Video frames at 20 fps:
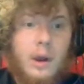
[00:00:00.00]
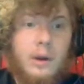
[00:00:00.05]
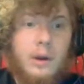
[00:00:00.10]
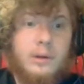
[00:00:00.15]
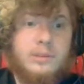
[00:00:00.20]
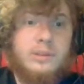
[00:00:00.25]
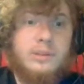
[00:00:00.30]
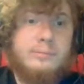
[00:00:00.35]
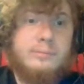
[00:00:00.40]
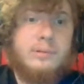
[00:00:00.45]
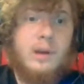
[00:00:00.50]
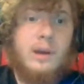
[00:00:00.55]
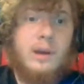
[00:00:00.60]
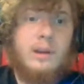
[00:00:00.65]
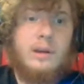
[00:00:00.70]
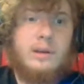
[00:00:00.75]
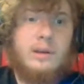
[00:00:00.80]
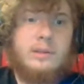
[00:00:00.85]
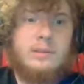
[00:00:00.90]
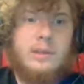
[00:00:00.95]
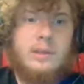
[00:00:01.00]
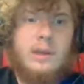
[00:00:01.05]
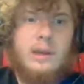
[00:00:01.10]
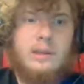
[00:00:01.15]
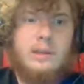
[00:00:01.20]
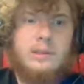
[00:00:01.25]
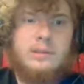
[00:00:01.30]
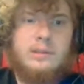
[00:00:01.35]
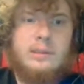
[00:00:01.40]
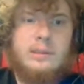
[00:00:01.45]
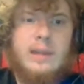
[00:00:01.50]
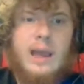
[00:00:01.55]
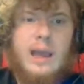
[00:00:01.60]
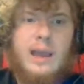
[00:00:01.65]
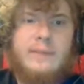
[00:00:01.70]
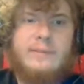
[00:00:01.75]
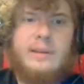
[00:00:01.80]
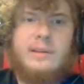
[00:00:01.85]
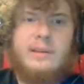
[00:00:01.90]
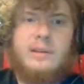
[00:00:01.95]
Our two products, Alerty
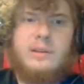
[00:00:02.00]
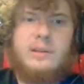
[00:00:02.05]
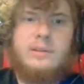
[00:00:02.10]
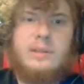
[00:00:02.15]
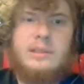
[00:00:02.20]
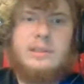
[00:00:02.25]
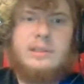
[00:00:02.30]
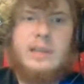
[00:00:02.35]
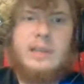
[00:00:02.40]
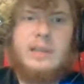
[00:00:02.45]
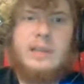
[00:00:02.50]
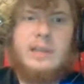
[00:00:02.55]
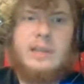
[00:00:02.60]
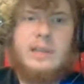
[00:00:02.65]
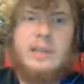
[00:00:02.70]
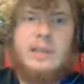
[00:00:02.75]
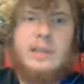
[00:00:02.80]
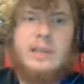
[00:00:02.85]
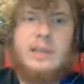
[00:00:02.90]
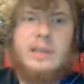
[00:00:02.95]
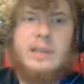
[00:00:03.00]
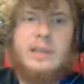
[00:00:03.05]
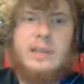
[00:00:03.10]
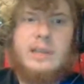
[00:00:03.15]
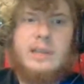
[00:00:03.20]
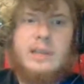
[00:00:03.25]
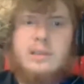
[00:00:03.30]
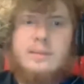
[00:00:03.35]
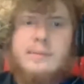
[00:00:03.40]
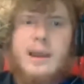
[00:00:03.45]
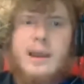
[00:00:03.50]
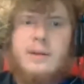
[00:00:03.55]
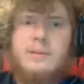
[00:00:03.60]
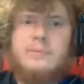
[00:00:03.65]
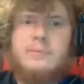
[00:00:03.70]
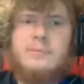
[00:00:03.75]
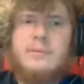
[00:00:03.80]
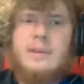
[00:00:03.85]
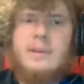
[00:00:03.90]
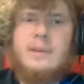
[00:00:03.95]
Live and Alerty Sites, aren't just
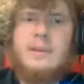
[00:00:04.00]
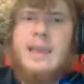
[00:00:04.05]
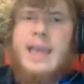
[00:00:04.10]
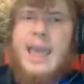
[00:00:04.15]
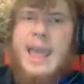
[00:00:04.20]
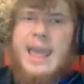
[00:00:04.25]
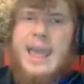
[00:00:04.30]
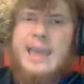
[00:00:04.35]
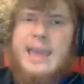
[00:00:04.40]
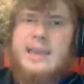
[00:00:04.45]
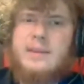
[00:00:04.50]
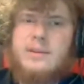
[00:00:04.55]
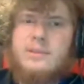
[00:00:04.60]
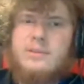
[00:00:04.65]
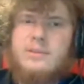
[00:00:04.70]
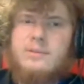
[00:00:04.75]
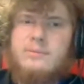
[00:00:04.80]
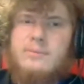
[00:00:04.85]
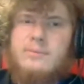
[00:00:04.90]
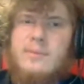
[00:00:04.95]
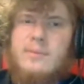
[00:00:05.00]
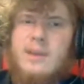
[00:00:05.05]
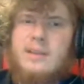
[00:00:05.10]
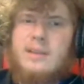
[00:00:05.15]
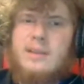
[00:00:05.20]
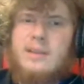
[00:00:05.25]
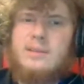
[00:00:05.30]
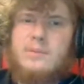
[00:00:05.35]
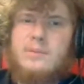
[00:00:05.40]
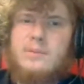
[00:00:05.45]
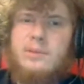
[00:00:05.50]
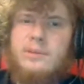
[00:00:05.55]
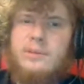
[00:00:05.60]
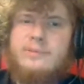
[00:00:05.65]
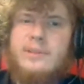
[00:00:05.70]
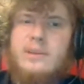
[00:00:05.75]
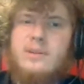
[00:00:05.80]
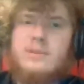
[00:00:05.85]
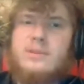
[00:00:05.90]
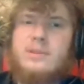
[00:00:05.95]
about, hey, we made some cool
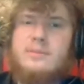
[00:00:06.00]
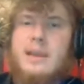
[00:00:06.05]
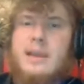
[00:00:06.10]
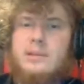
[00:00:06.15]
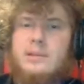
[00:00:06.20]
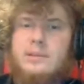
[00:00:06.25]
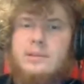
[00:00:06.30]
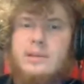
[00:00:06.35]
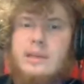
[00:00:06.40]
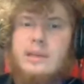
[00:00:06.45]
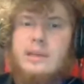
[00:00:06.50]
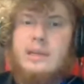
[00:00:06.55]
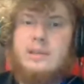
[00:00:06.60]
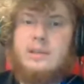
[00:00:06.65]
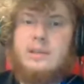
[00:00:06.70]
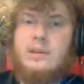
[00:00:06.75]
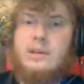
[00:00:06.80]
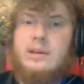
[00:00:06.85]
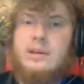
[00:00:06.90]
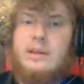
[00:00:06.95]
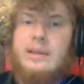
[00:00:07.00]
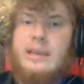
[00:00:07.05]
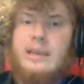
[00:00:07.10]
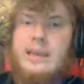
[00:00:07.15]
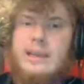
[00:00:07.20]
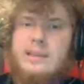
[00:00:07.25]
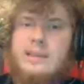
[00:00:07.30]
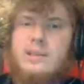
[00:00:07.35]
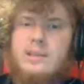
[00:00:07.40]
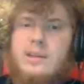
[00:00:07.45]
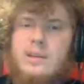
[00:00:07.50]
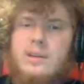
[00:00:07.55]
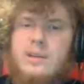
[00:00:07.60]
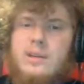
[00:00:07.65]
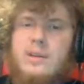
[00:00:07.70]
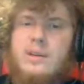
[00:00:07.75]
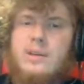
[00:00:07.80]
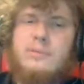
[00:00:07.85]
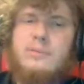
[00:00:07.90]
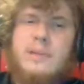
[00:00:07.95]
features to make learning easier. It's,
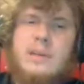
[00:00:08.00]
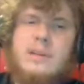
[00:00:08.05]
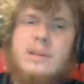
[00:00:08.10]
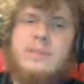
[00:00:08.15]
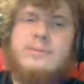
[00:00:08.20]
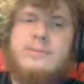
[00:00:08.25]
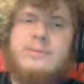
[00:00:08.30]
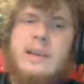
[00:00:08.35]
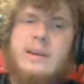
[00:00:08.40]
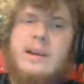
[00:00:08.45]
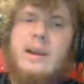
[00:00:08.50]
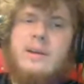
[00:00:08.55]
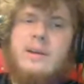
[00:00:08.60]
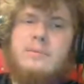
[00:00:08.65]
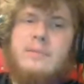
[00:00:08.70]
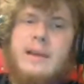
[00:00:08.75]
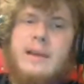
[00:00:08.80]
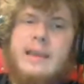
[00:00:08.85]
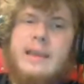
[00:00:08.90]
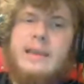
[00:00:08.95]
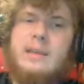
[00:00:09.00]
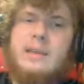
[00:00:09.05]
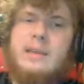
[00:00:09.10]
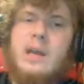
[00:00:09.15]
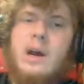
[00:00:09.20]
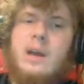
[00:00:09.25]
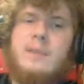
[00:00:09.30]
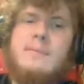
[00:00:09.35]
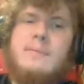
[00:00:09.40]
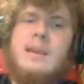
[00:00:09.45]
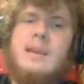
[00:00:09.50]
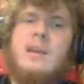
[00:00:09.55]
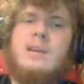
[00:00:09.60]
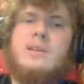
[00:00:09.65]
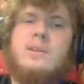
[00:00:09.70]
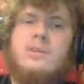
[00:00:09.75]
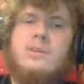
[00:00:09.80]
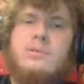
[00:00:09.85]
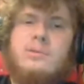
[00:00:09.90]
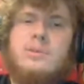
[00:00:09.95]
we just figured out a way to automate a
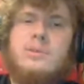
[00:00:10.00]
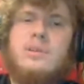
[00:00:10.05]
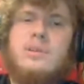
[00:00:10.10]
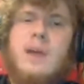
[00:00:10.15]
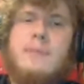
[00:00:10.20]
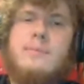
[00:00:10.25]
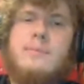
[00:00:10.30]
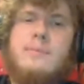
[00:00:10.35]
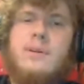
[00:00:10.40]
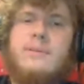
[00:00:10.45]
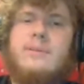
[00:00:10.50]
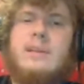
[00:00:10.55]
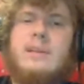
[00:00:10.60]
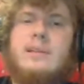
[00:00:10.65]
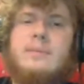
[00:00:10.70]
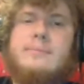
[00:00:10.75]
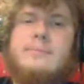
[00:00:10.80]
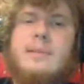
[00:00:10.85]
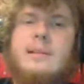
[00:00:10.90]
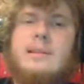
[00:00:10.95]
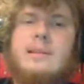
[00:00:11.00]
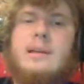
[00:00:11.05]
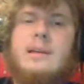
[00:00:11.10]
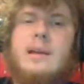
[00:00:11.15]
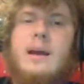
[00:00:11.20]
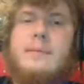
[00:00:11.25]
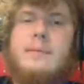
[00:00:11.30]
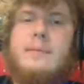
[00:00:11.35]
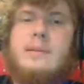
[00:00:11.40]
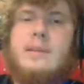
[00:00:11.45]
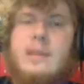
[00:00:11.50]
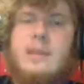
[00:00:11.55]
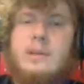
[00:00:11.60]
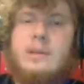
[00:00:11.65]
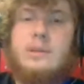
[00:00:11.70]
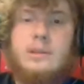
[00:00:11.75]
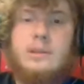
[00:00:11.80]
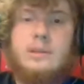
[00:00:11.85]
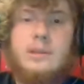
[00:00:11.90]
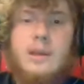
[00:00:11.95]
huge number of disability
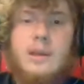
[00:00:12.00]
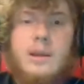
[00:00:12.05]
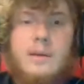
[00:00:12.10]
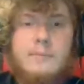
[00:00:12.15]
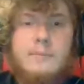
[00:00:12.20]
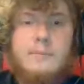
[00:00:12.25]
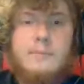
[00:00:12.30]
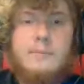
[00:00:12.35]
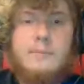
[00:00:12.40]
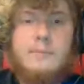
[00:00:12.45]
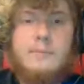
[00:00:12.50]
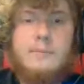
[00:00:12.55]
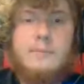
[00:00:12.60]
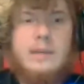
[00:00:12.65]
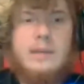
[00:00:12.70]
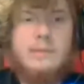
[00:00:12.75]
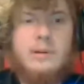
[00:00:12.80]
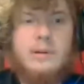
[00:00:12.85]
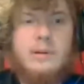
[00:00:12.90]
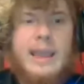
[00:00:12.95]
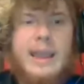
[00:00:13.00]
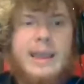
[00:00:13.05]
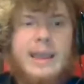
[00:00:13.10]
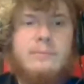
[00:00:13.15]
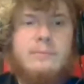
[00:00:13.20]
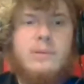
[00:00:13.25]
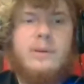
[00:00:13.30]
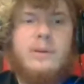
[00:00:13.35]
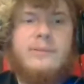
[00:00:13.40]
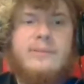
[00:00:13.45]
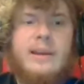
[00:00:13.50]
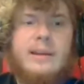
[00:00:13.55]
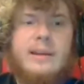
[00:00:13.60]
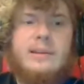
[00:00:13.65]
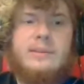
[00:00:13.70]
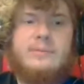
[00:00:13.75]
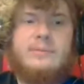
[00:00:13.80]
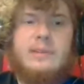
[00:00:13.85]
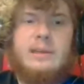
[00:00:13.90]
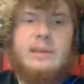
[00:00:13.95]
accommodations, both cheaper and more
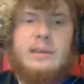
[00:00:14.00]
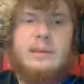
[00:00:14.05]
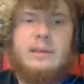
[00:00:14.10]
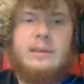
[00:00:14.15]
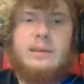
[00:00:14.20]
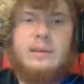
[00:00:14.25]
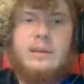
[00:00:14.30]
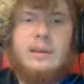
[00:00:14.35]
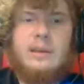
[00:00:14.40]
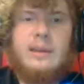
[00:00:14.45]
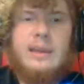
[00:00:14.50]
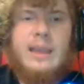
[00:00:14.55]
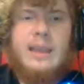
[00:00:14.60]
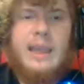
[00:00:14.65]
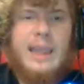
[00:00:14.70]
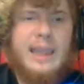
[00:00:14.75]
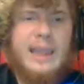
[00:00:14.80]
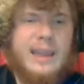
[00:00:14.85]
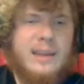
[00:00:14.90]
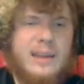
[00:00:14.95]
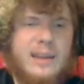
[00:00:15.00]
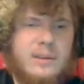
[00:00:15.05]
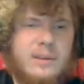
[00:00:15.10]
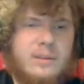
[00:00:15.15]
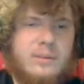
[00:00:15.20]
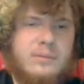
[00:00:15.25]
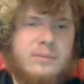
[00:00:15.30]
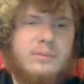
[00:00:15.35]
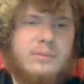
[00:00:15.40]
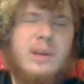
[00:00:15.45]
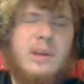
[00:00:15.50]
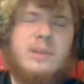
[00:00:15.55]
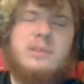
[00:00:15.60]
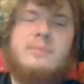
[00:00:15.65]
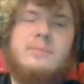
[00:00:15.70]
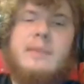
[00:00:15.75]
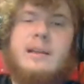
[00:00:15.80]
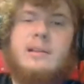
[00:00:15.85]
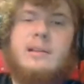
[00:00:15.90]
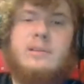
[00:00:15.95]
effectively. And we
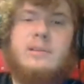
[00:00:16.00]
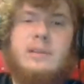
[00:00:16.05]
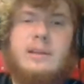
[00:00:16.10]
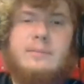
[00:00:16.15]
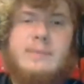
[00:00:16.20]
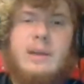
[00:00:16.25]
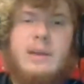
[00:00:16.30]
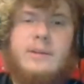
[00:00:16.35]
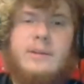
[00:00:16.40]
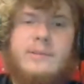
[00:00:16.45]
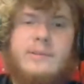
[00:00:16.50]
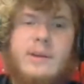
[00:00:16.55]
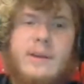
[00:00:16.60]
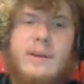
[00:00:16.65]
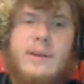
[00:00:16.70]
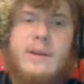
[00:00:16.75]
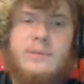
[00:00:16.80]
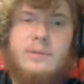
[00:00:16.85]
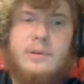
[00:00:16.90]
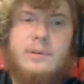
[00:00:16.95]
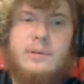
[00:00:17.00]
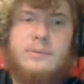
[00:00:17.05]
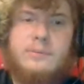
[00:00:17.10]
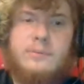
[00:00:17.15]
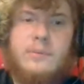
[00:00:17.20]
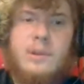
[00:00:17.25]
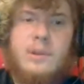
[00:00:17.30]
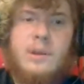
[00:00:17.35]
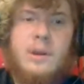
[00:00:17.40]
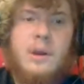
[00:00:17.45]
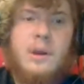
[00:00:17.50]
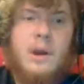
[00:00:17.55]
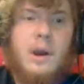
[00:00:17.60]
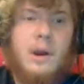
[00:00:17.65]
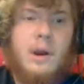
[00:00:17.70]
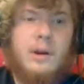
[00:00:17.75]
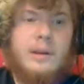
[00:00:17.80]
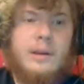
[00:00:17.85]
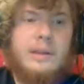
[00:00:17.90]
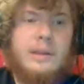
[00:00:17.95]
also make learning better for everyone.
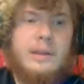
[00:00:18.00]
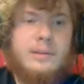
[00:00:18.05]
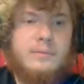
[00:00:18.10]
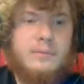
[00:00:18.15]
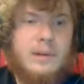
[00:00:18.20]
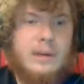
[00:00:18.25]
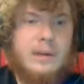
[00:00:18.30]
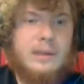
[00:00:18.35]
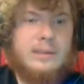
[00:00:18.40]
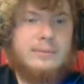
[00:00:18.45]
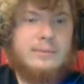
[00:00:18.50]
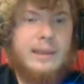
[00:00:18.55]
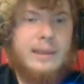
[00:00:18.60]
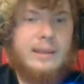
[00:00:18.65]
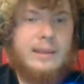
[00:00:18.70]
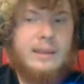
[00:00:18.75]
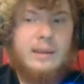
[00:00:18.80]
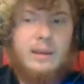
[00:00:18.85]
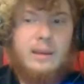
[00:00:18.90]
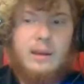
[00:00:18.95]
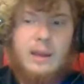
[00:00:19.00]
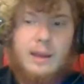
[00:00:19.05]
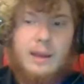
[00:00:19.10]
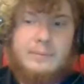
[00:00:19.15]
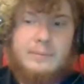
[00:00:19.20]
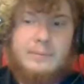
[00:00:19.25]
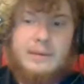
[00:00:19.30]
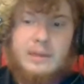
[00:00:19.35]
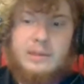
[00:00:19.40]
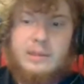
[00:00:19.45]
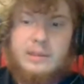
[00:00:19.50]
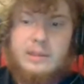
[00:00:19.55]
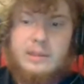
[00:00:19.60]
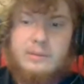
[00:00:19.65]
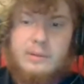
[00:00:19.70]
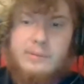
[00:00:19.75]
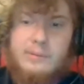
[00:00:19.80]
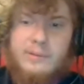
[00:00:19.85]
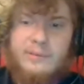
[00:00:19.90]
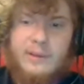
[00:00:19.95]
Artie, want to explain the
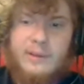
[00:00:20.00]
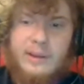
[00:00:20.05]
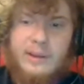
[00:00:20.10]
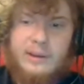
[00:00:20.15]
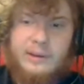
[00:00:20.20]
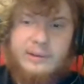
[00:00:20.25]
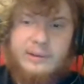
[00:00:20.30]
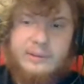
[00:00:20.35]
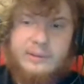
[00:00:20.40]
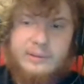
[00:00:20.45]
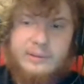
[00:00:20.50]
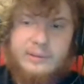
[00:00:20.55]
accommodations that we provide?